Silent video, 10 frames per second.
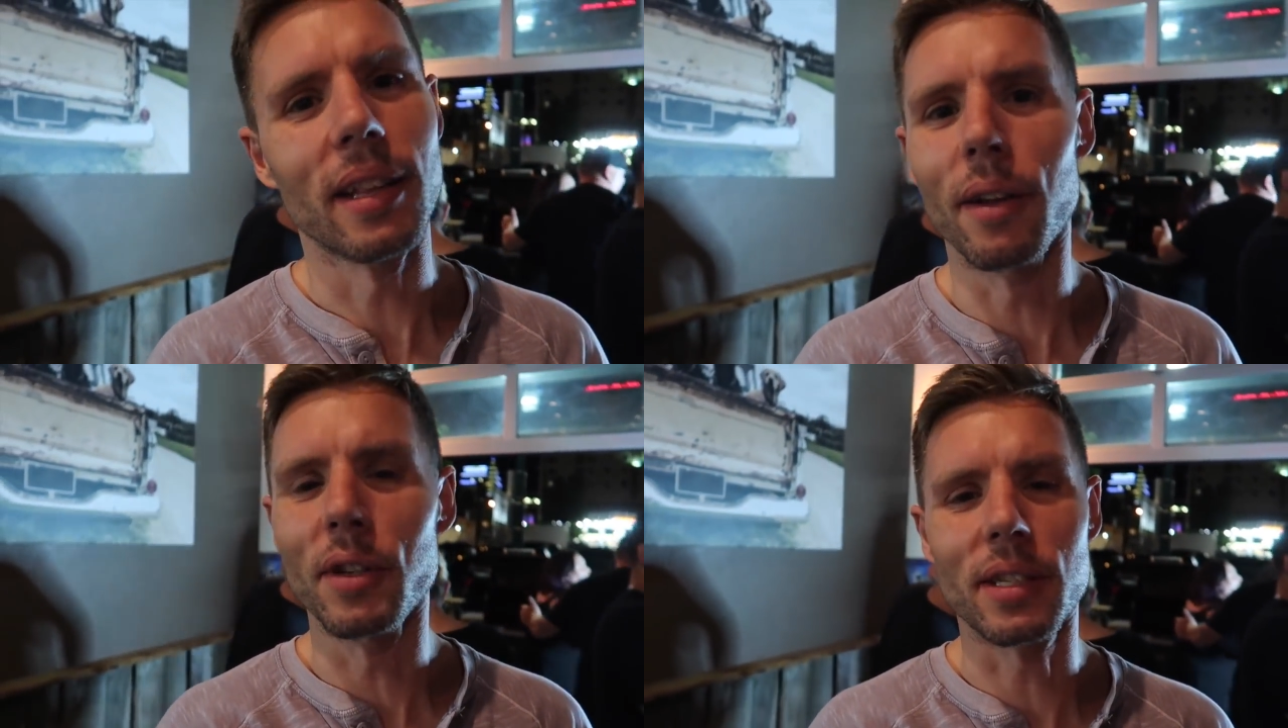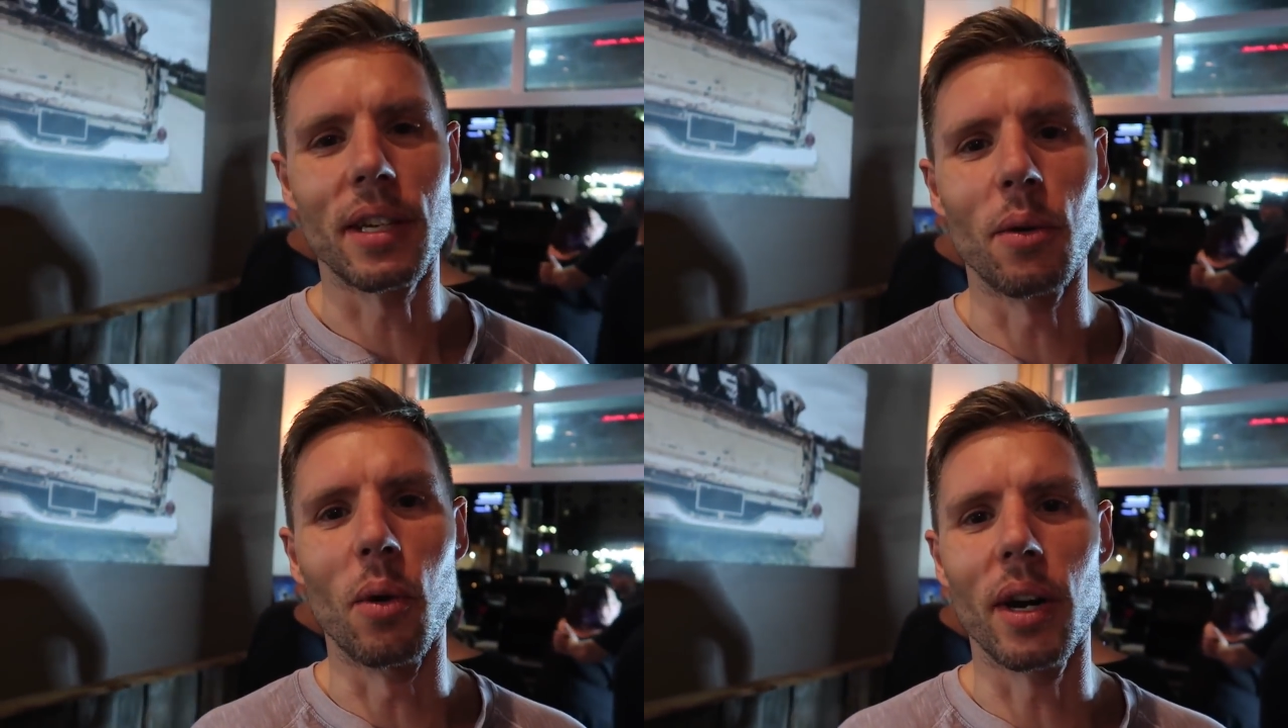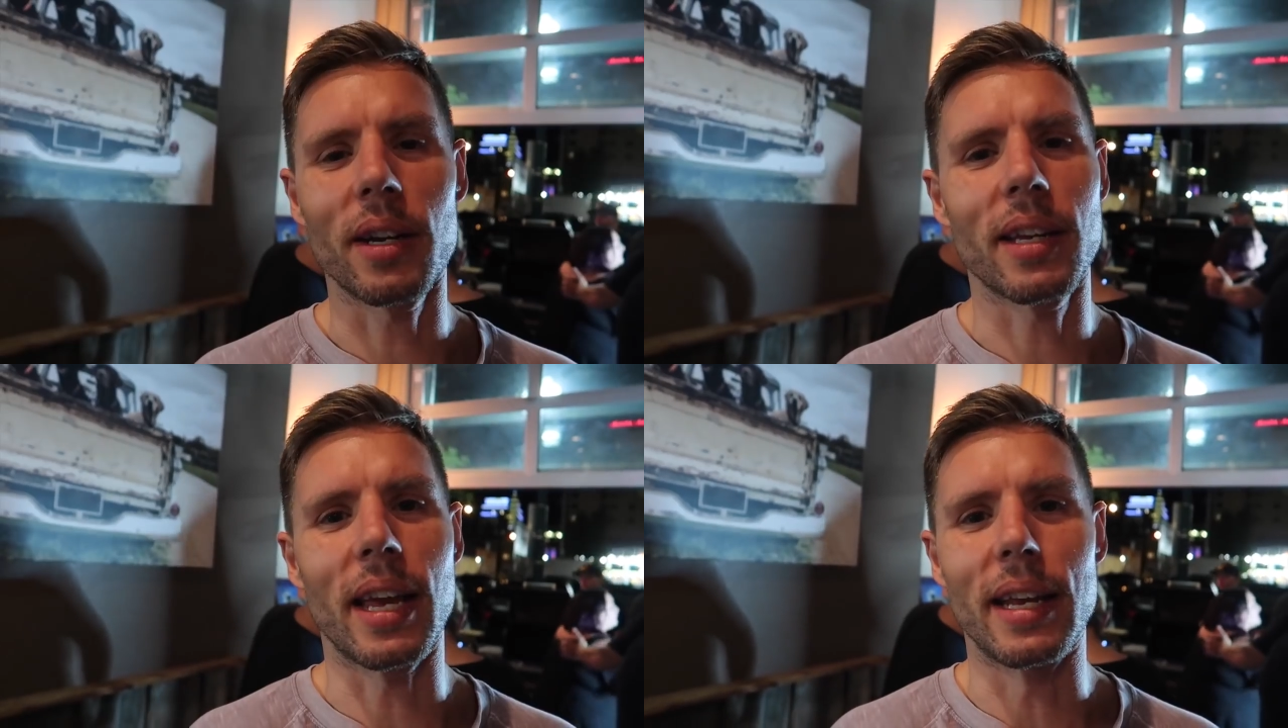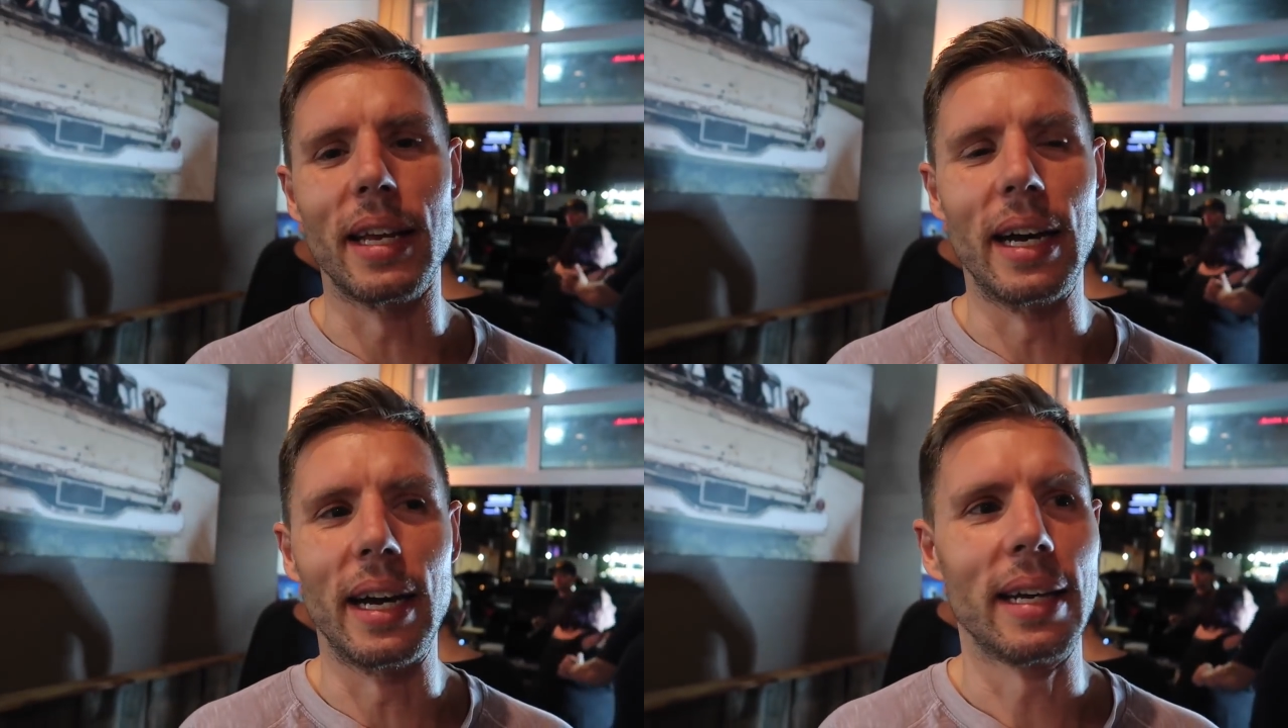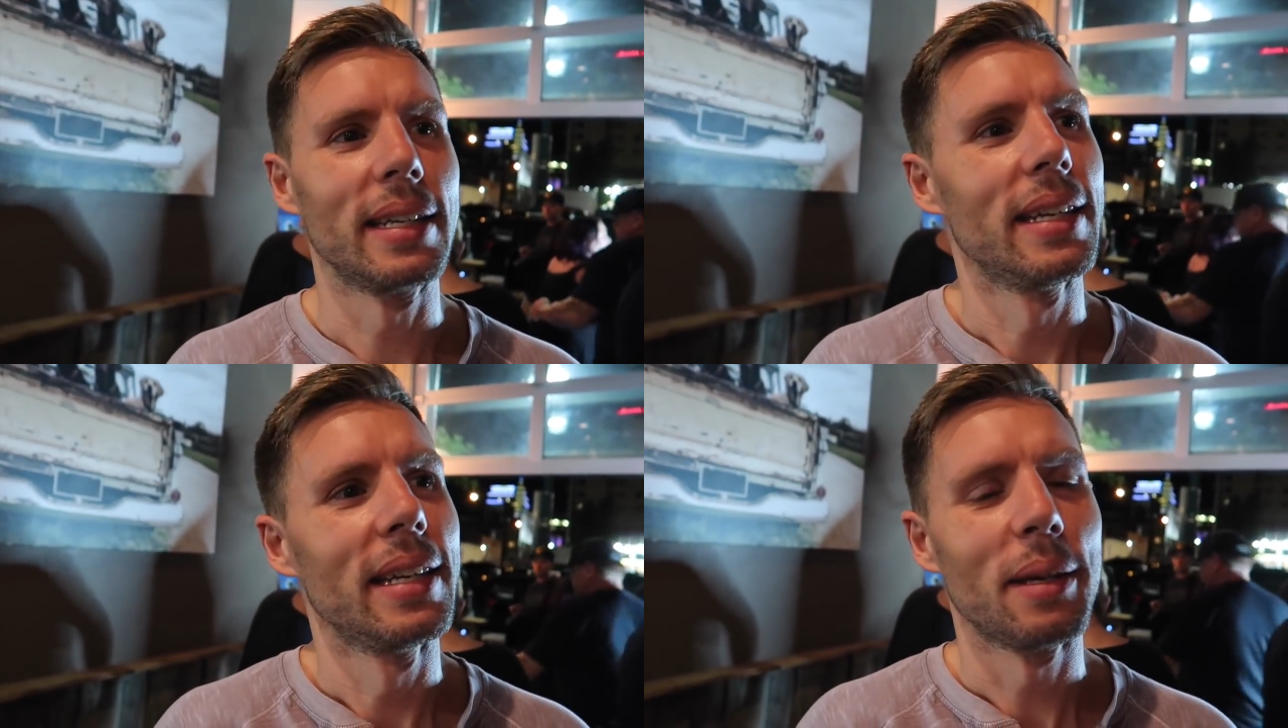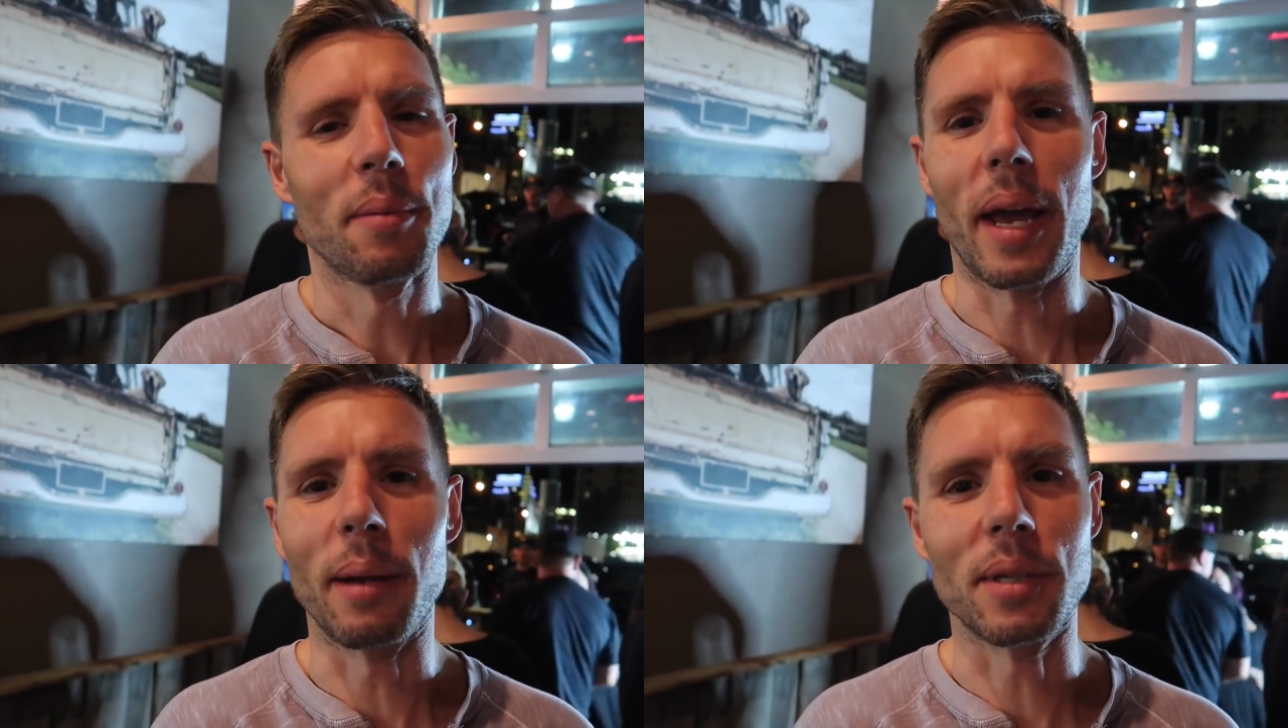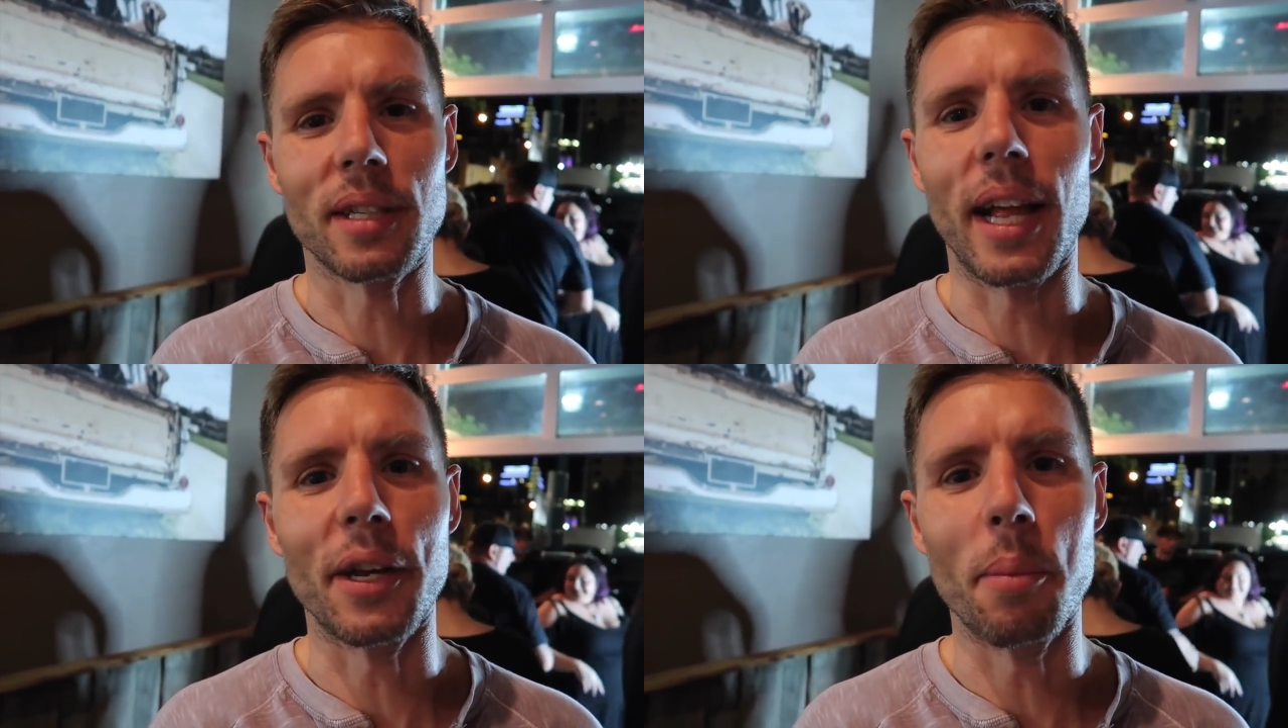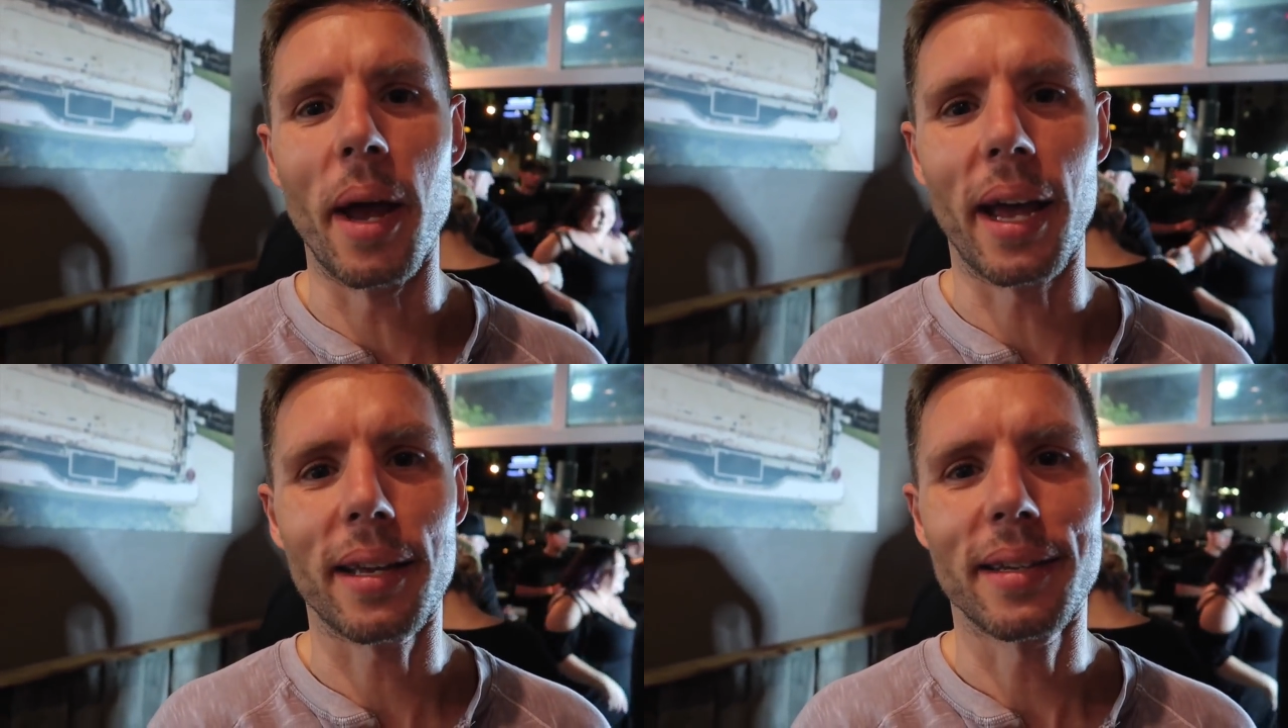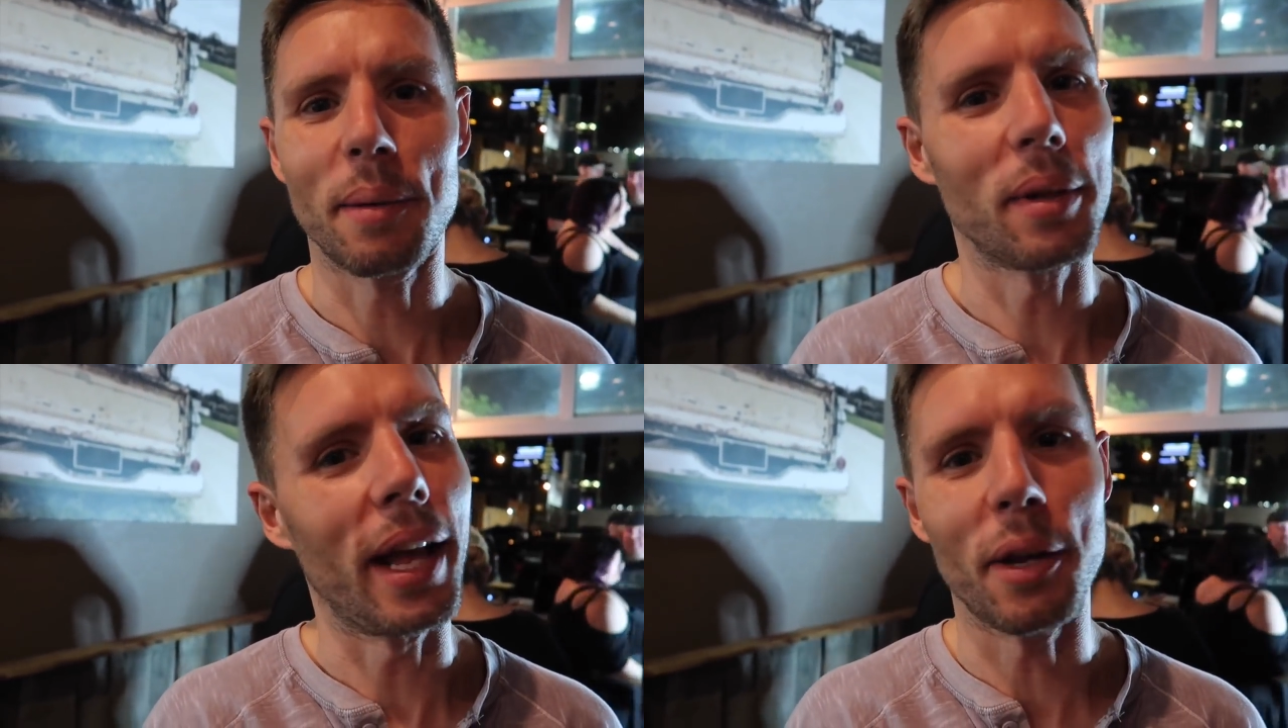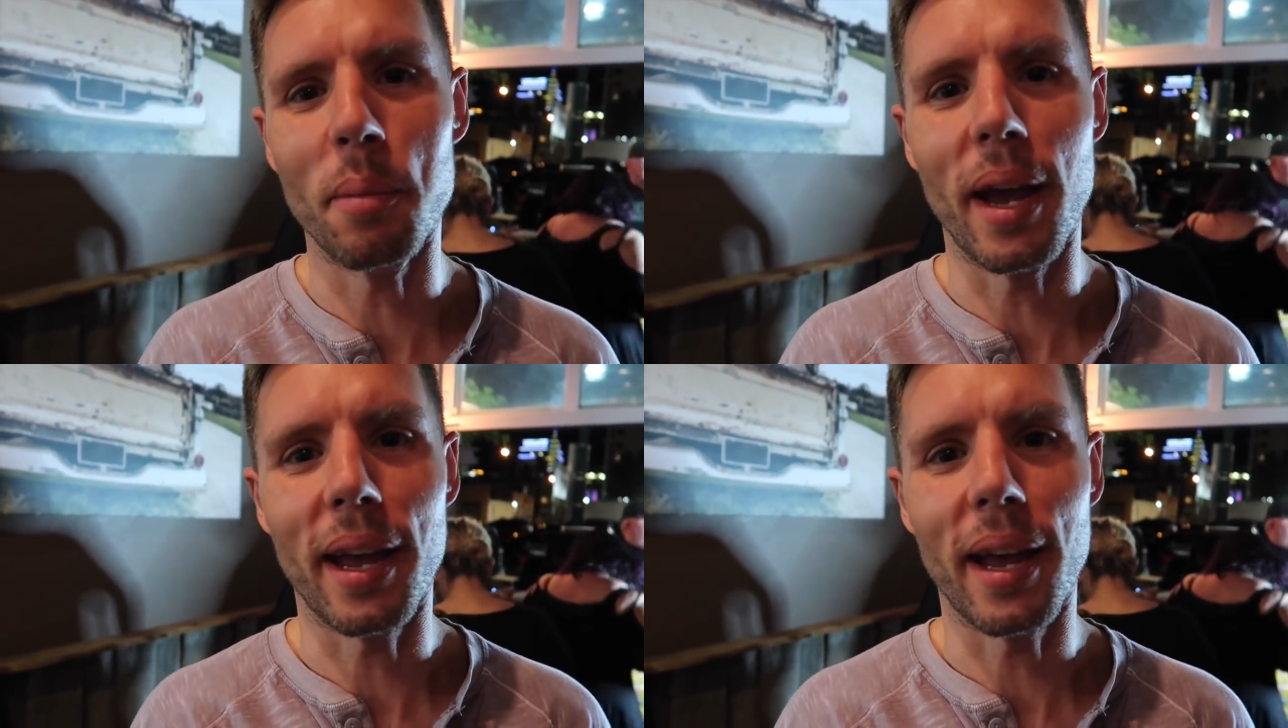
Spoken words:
Love to see your work. And man, I'm just glad you're back. Glad you're